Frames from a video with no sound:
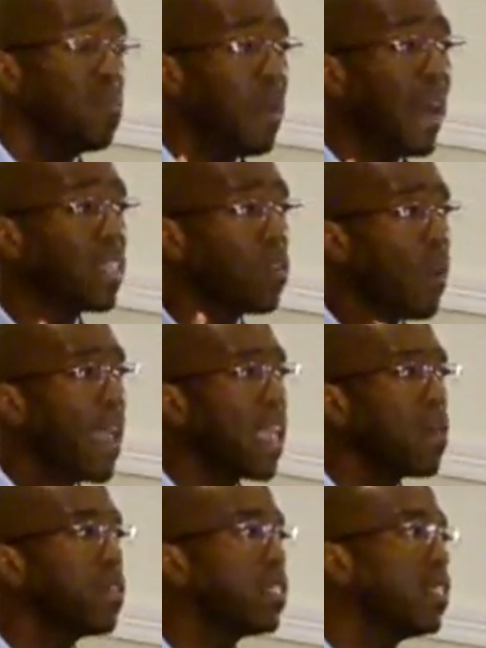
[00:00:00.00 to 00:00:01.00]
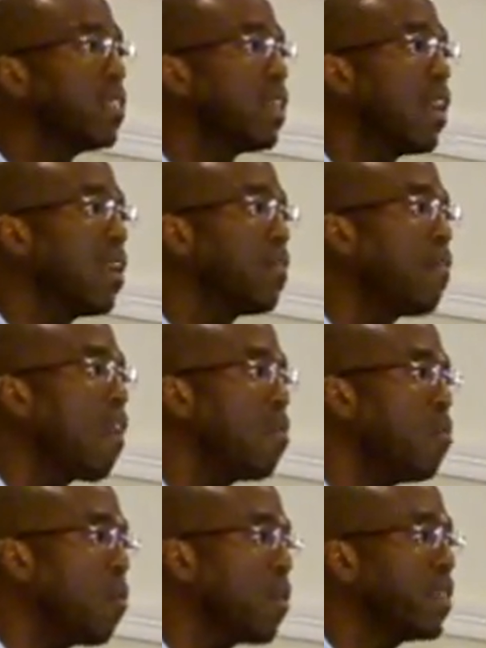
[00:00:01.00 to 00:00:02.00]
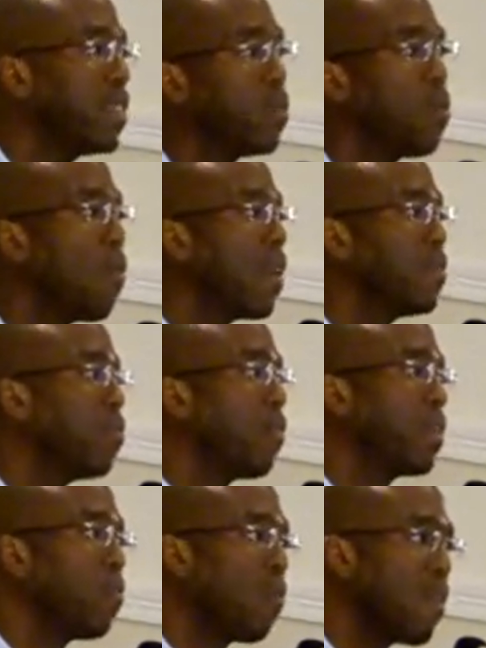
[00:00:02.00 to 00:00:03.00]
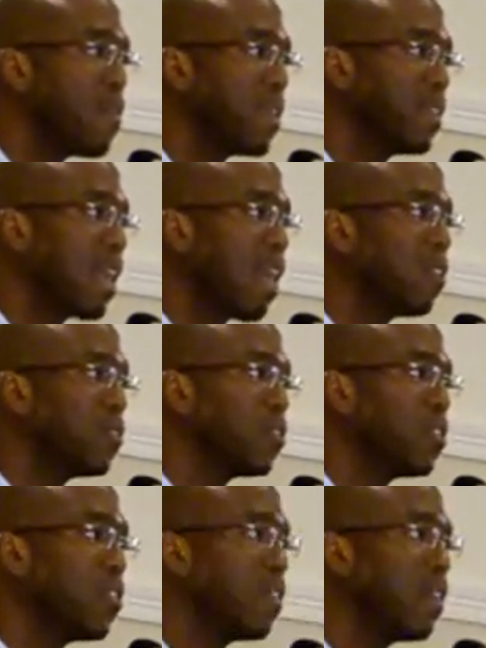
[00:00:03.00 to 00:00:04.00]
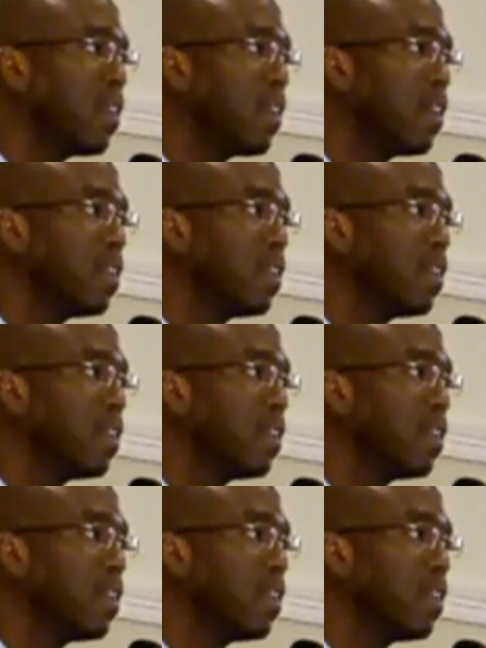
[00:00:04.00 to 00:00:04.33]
By the way, which is far more than the $1.1 million a year